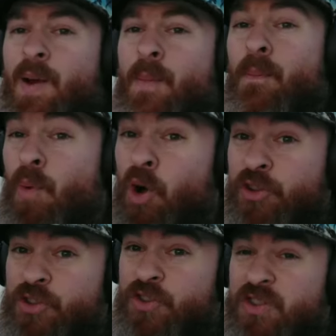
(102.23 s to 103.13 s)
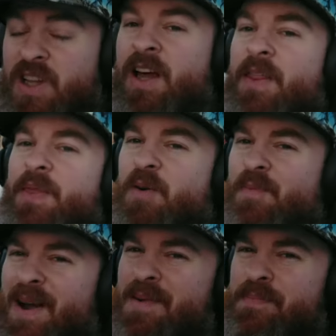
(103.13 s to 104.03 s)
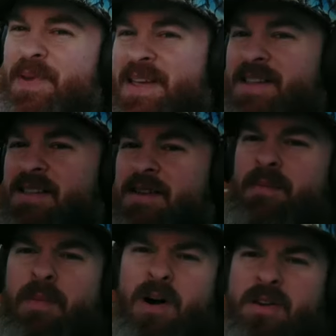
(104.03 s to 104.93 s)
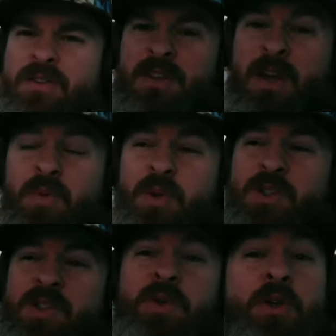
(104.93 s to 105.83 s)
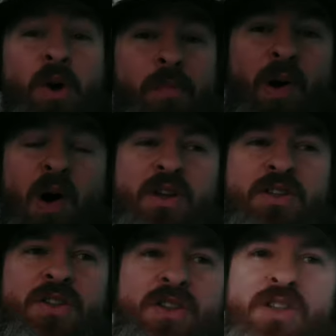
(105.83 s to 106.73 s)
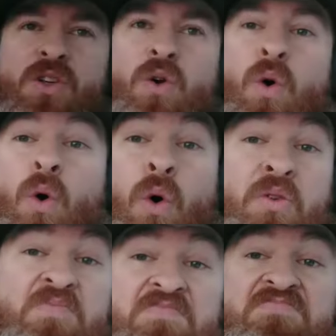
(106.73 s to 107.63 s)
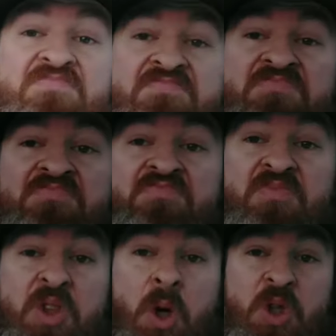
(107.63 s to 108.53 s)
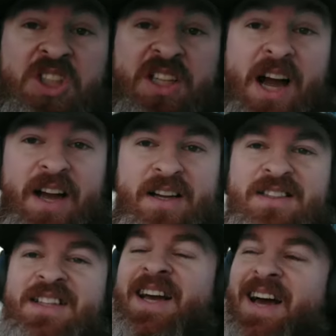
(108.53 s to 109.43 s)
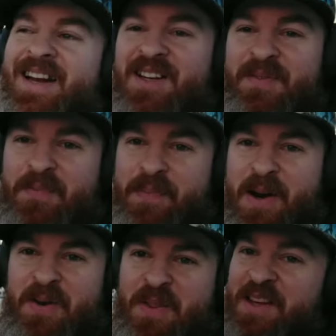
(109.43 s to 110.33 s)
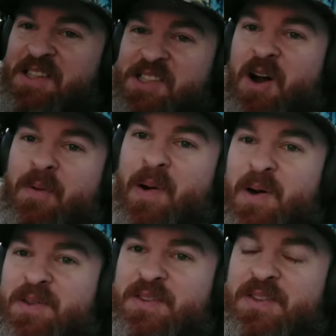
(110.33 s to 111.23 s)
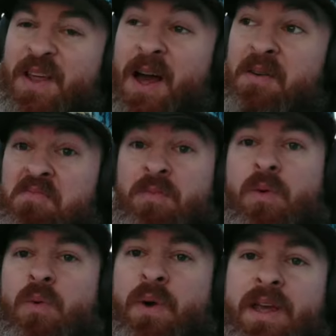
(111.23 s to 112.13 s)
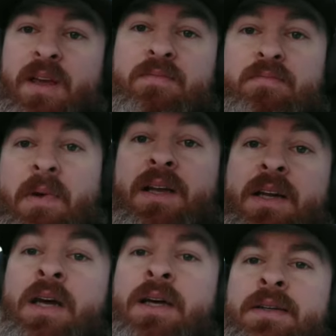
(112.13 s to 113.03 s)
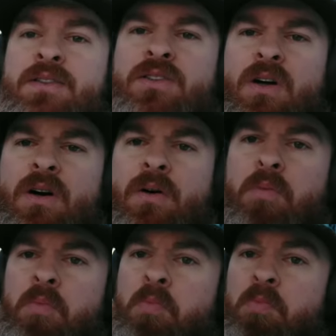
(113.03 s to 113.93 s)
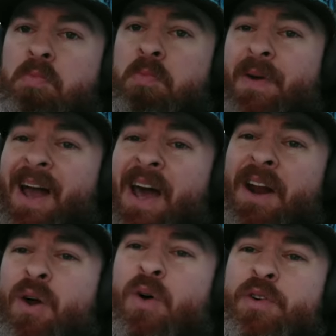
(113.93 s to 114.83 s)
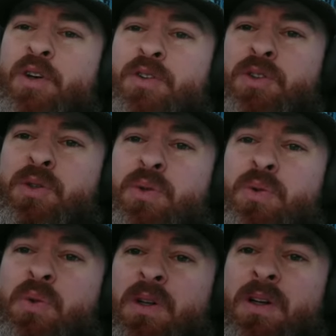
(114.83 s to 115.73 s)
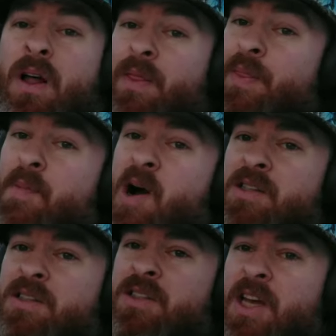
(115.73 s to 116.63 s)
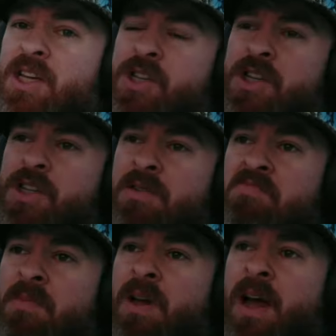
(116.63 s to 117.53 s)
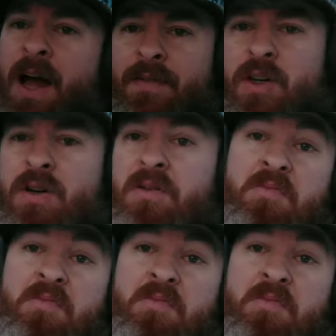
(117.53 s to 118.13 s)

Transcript: Mods. There might be some mods that would suit your parts or your style a little bit better than the stock parts that we make. So head on over to the mods section, have a look,